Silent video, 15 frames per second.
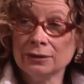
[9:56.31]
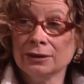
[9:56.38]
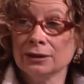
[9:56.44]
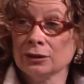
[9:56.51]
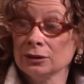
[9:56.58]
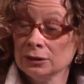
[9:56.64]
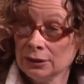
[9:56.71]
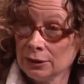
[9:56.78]
and
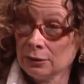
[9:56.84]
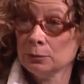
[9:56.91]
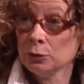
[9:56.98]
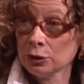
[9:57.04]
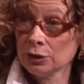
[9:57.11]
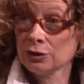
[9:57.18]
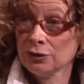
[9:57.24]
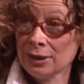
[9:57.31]
they're a little
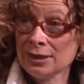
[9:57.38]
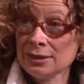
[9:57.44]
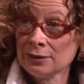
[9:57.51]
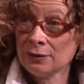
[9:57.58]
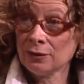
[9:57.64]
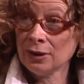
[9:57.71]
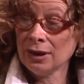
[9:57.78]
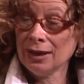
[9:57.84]
more
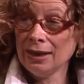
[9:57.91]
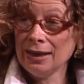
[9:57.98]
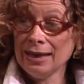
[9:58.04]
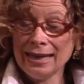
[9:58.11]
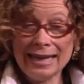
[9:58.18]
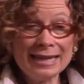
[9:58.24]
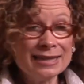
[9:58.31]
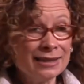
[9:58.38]
aggressive.
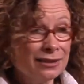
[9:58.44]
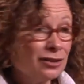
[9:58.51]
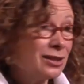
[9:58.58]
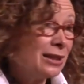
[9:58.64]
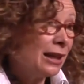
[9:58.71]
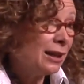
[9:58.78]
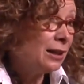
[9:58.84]
It's just like